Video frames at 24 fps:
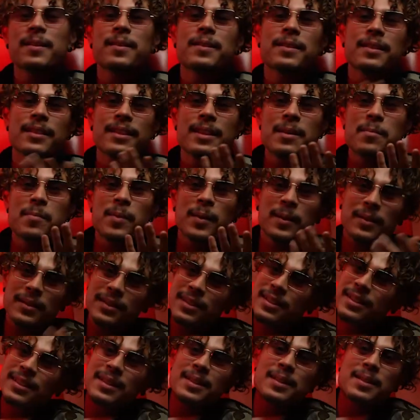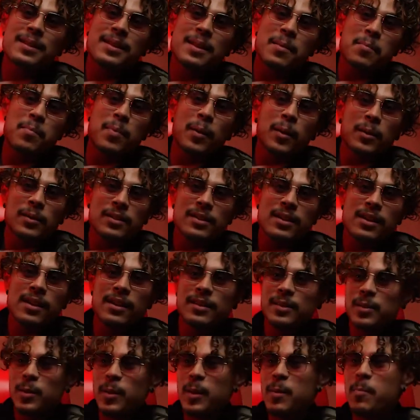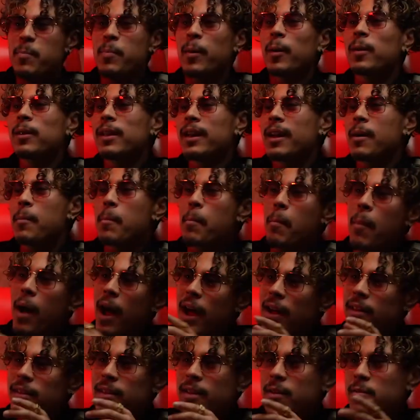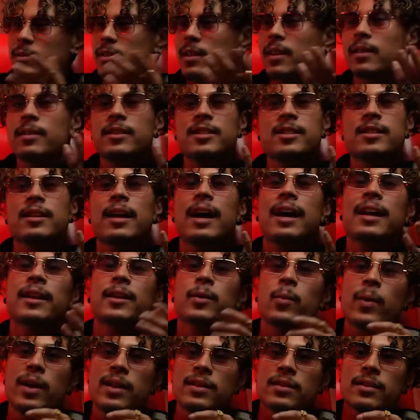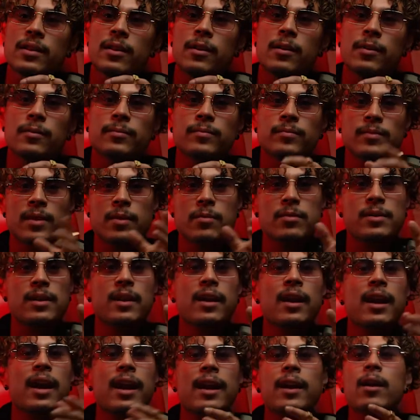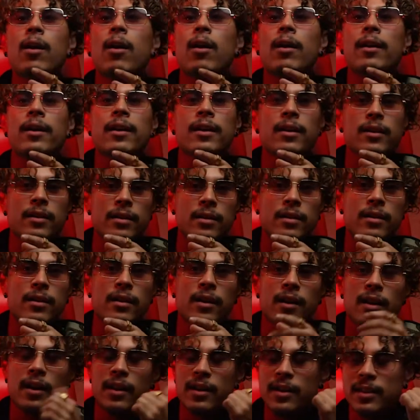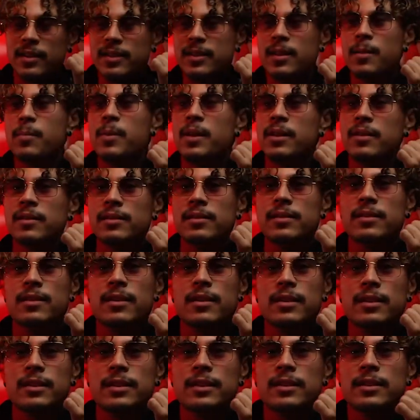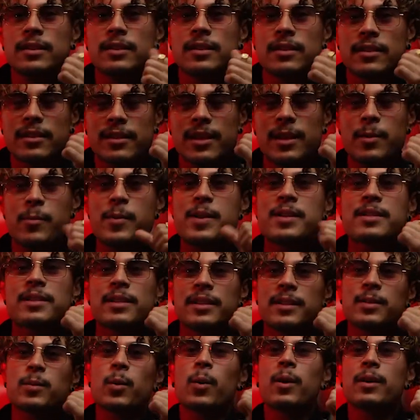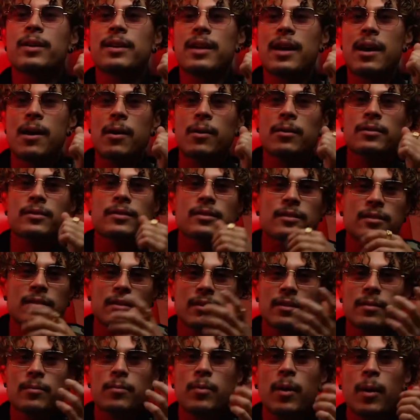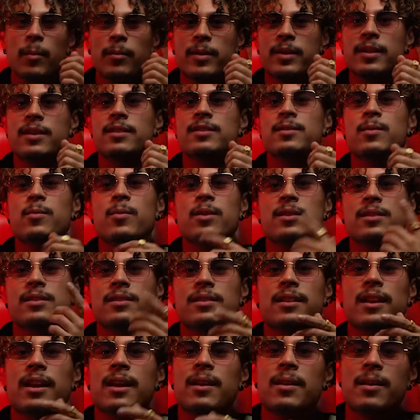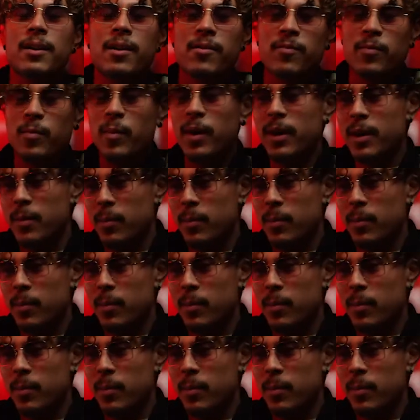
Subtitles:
Yeah. They built like a mine thing. It was like the Shania Twain Center. It was like an iconic in Timmins. They recently tore it down, probably because it wasn't getting enough money.